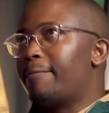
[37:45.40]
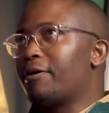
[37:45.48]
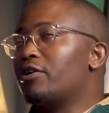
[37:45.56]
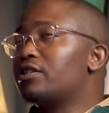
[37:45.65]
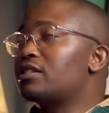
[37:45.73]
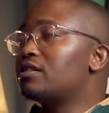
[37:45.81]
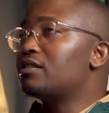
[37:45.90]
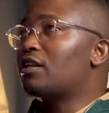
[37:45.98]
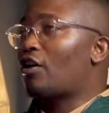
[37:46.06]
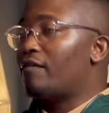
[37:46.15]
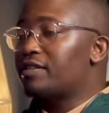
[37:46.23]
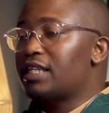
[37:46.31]
Because the
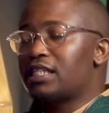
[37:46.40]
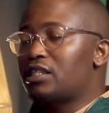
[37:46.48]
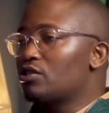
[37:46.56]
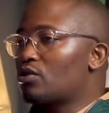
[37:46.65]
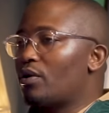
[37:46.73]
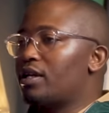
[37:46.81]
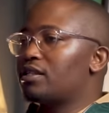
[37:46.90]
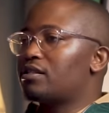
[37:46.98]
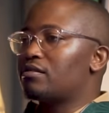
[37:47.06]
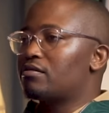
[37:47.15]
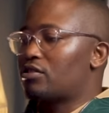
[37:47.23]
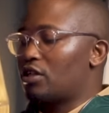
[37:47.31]
conversation is
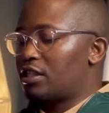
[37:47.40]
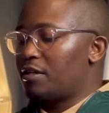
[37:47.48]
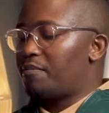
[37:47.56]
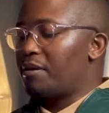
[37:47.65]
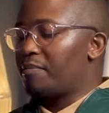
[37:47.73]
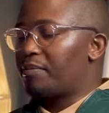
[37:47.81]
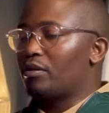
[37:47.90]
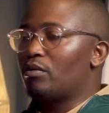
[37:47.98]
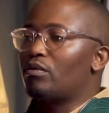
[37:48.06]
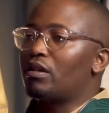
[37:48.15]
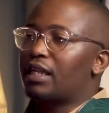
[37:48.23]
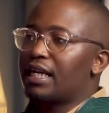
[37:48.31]
always certain
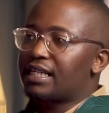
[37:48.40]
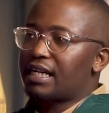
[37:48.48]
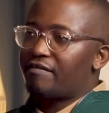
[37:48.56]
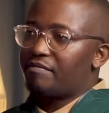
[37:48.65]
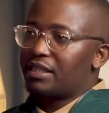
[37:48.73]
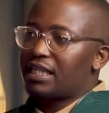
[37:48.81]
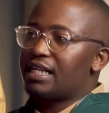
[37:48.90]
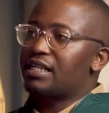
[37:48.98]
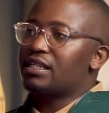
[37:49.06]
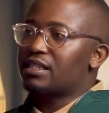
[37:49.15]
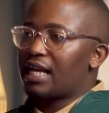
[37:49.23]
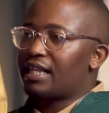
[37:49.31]
people will get government
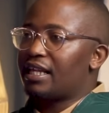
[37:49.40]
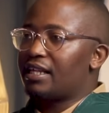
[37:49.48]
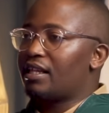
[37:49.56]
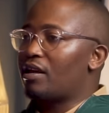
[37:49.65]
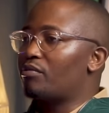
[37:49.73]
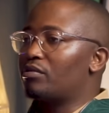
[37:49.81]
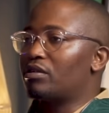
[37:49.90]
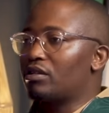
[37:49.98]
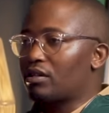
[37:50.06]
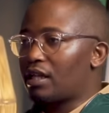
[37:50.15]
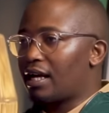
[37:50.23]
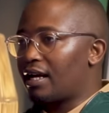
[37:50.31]
tenders and then they
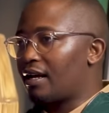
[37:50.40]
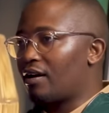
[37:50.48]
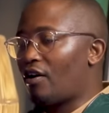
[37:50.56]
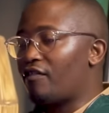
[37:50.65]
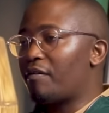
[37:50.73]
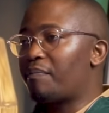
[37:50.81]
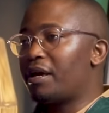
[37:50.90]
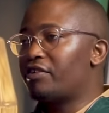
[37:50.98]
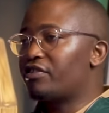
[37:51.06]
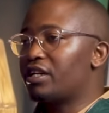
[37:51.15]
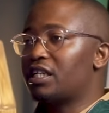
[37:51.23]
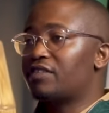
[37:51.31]
will offer
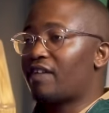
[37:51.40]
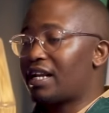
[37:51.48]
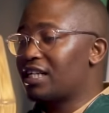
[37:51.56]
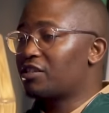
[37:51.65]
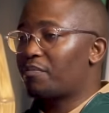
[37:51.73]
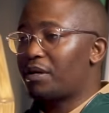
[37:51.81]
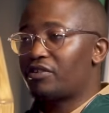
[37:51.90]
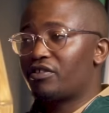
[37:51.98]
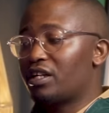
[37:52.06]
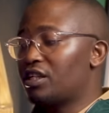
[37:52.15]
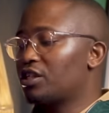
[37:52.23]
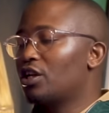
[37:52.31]
patronage, financial
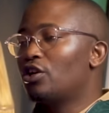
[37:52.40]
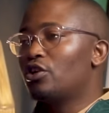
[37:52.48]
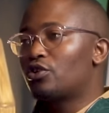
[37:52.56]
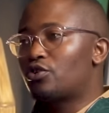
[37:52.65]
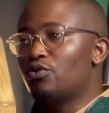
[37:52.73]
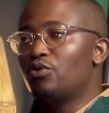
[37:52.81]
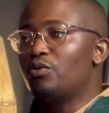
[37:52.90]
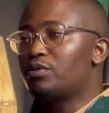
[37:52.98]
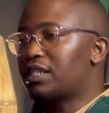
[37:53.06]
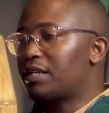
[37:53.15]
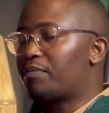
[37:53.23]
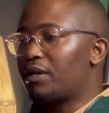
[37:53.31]
patronage, to
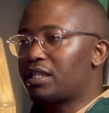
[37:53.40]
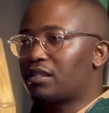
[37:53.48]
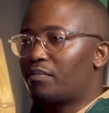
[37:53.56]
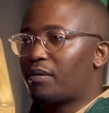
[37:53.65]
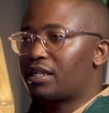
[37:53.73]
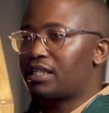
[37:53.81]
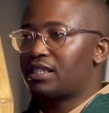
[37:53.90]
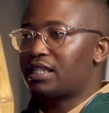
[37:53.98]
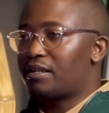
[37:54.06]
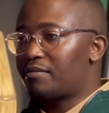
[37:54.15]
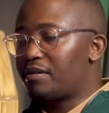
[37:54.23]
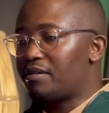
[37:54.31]
said political parties
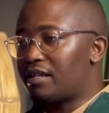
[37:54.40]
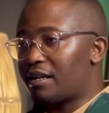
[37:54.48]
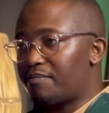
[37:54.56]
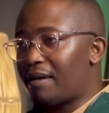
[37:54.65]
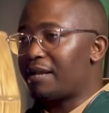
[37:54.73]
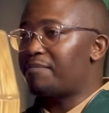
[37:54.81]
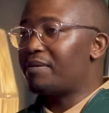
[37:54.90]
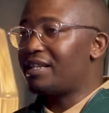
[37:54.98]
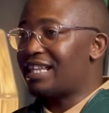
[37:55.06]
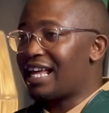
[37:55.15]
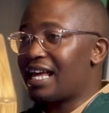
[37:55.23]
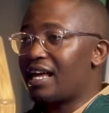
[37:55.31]
that might be
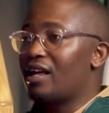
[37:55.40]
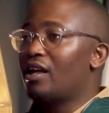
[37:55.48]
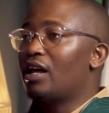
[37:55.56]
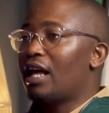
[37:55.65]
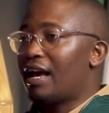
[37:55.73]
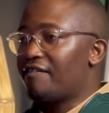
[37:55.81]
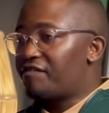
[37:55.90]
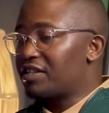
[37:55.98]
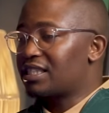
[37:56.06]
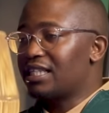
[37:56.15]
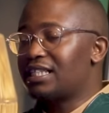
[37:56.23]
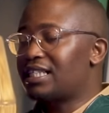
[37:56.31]
there, have
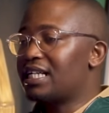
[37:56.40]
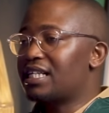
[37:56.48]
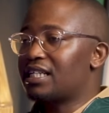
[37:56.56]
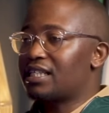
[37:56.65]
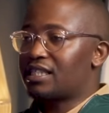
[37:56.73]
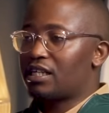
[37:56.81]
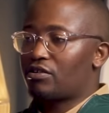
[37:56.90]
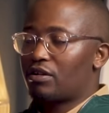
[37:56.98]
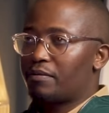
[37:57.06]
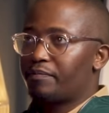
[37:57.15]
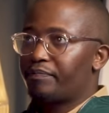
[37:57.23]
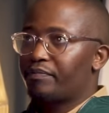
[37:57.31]
facilitated, etc.